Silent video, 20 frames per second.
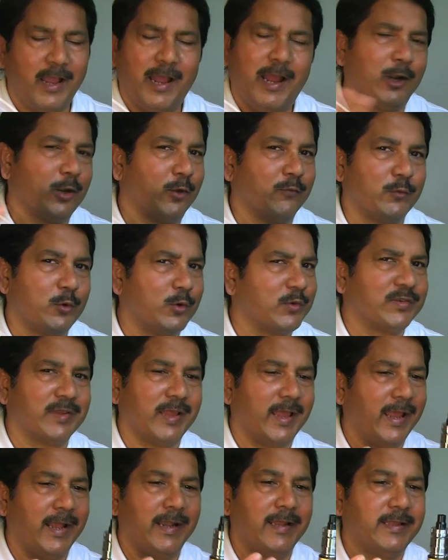And of
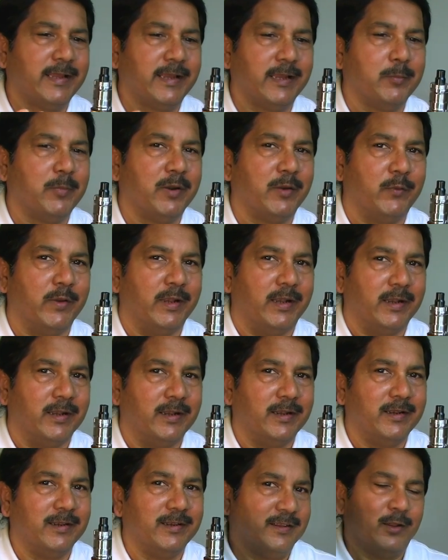course, anything in between
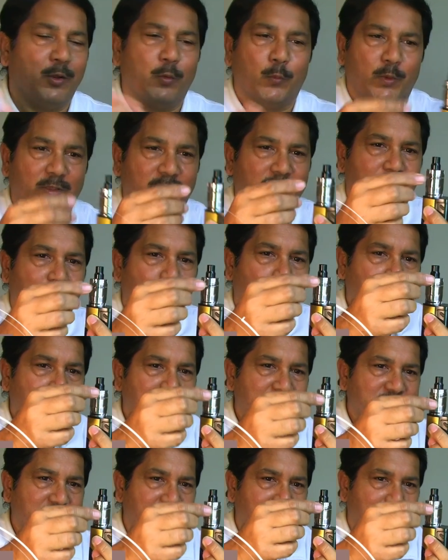with the
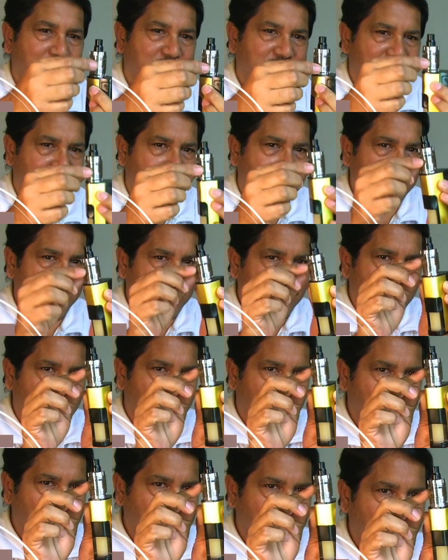dome shaped chamber
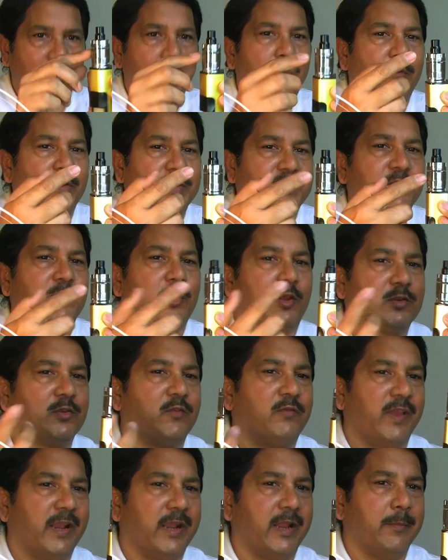top which is also
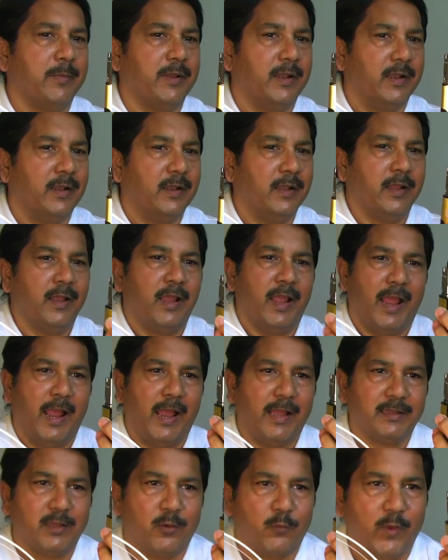variable
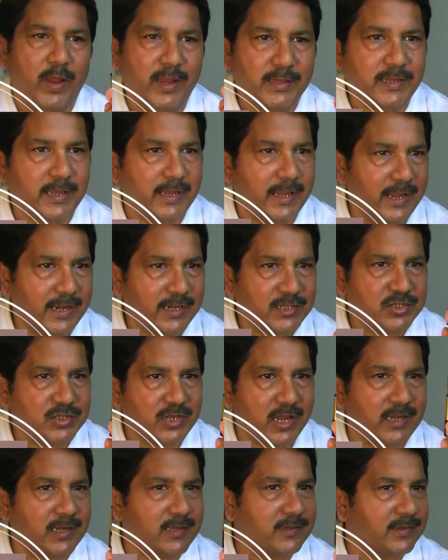and the way the air
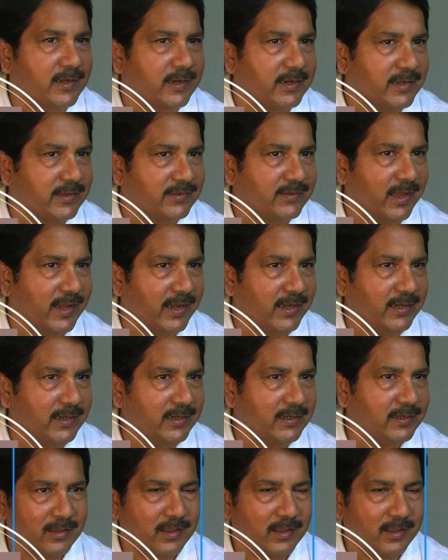channels are designed,